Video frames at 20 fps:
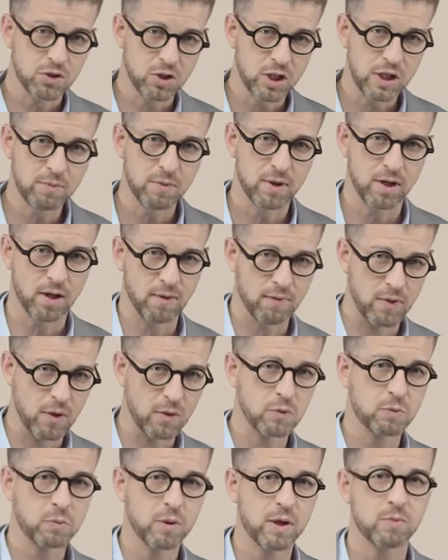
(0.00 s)
achievement of
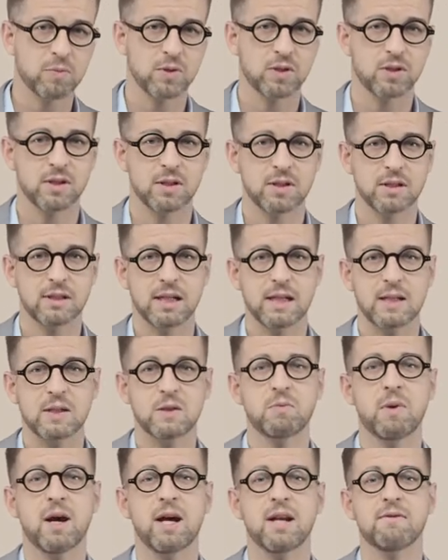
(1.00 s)
those purposes in
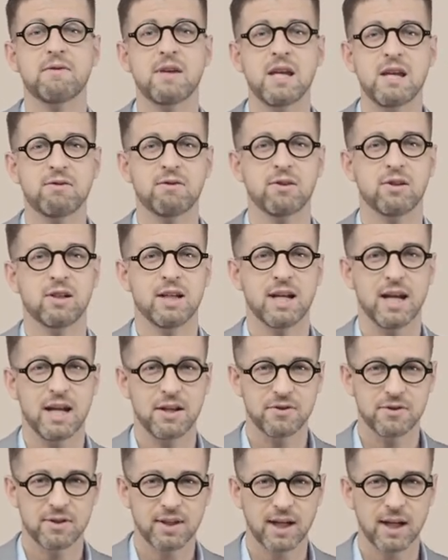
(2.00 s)
spite of evil
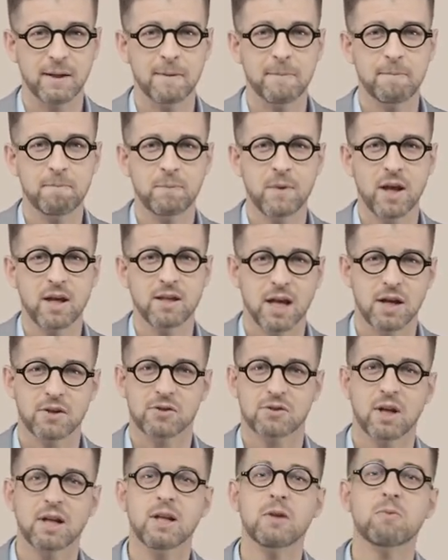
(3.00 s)
and sin.
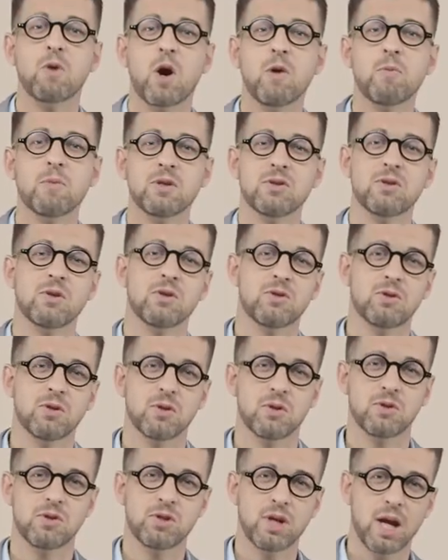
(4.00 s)
Yet, studying Romans
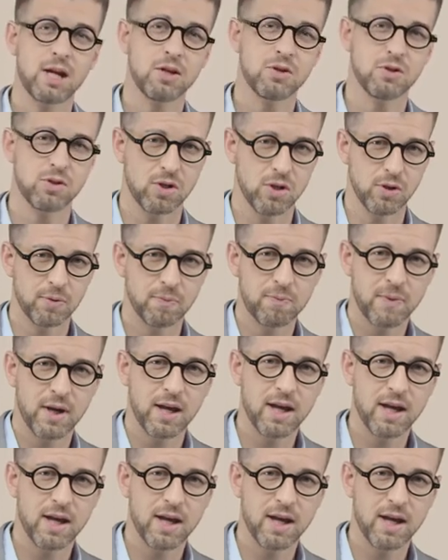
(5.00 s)
should change you.